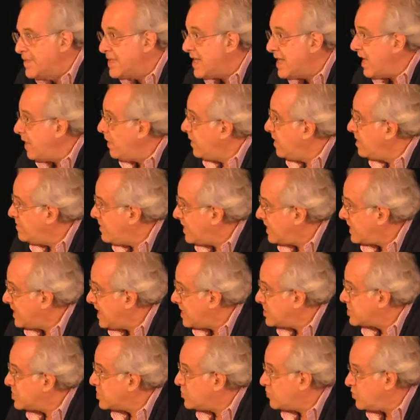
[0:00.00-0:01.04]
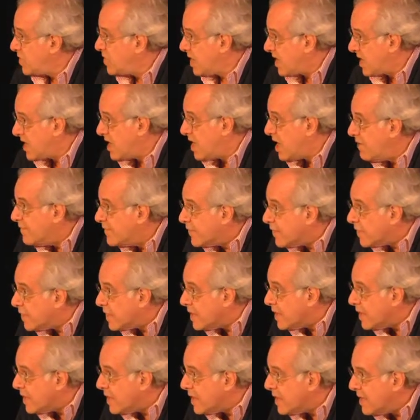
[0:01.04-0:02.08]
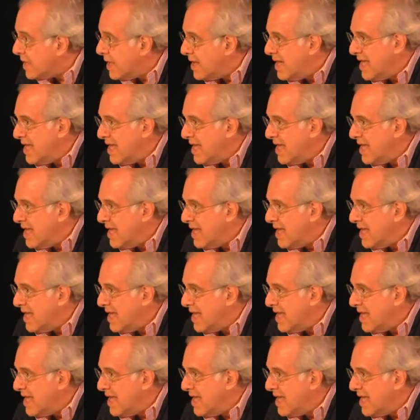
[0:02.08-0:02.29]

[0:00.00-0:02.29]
tell them that there's a recovery,